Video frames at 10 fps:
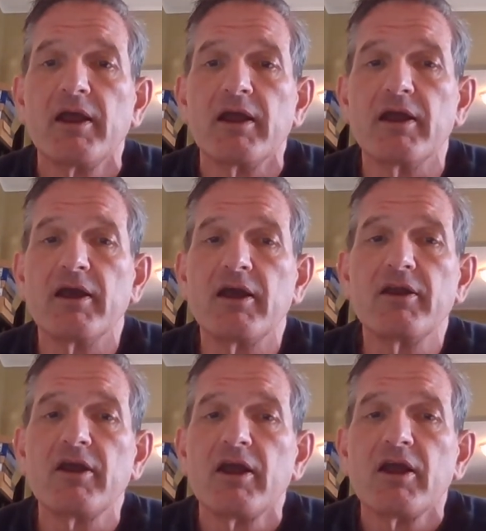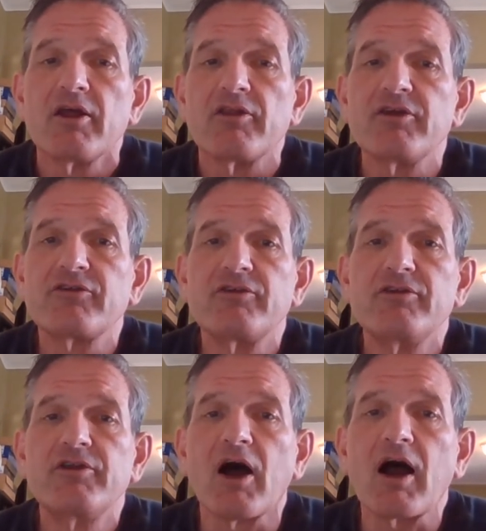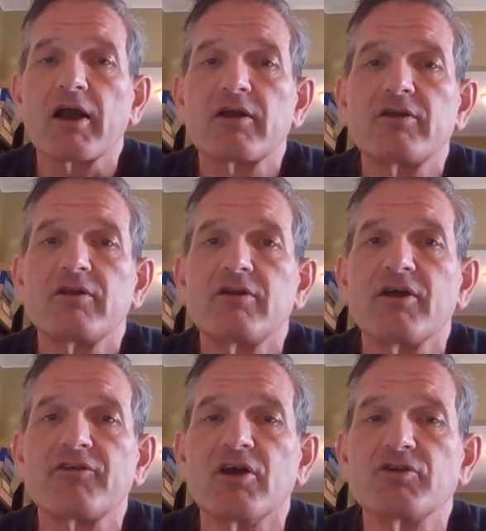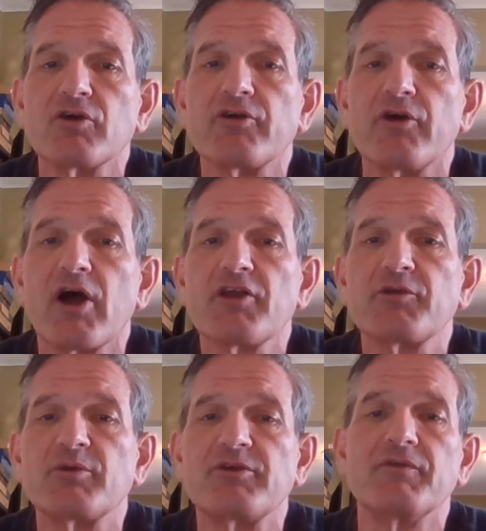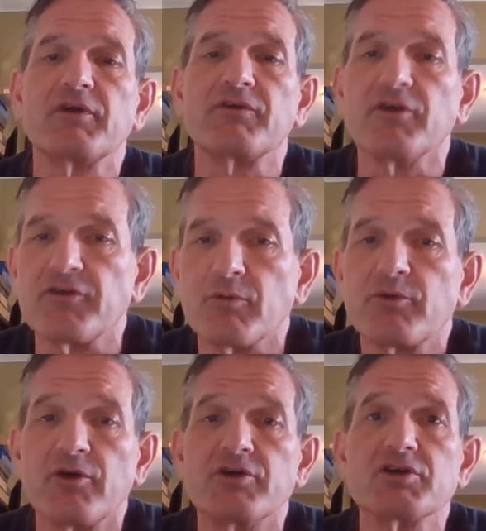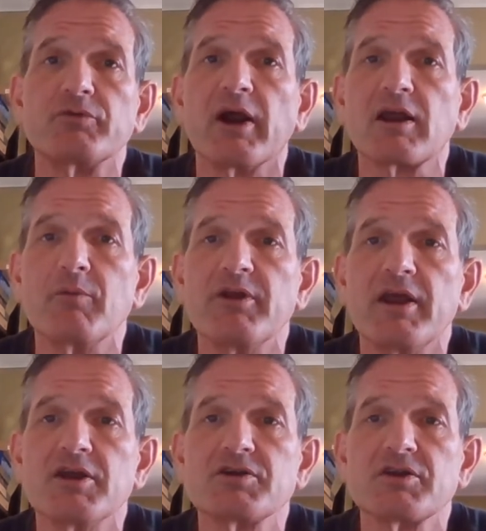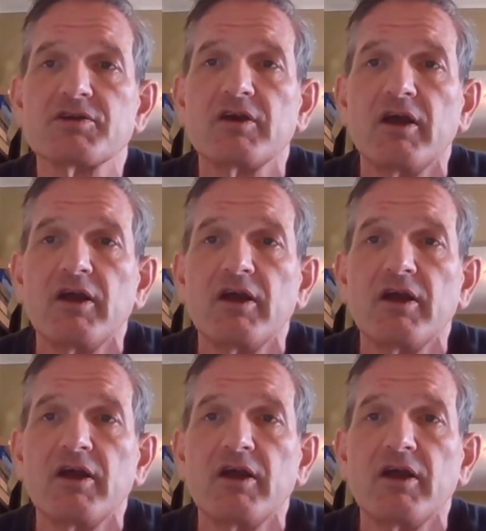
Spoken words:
And these dog essentials are not specific systems, they're just recommendations.